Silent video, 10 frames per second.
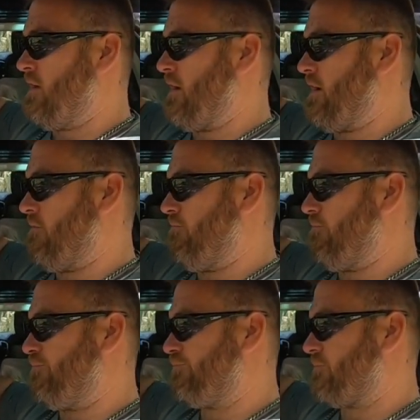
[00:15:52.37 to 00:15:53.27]

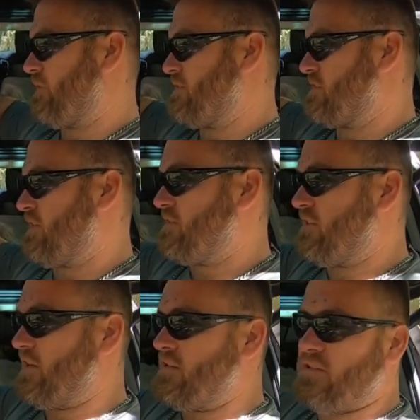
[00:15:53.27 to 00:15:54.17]
There's a
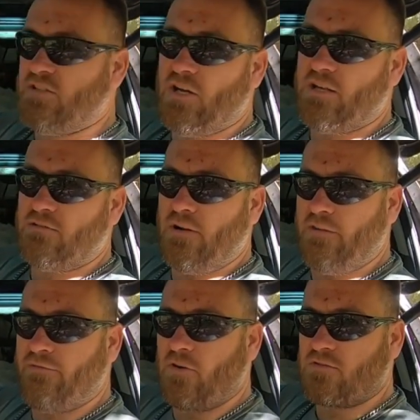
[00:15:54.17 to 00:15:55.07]
DC-DC charger under
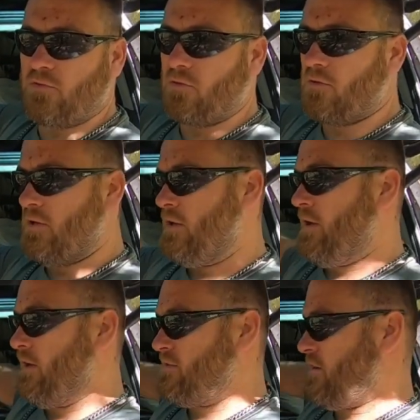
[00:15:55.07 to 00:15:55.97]
the false floor,
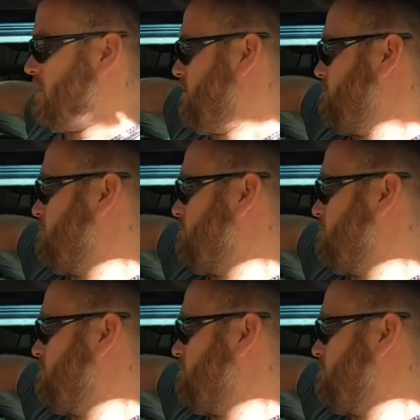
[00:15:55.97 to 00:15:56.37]
so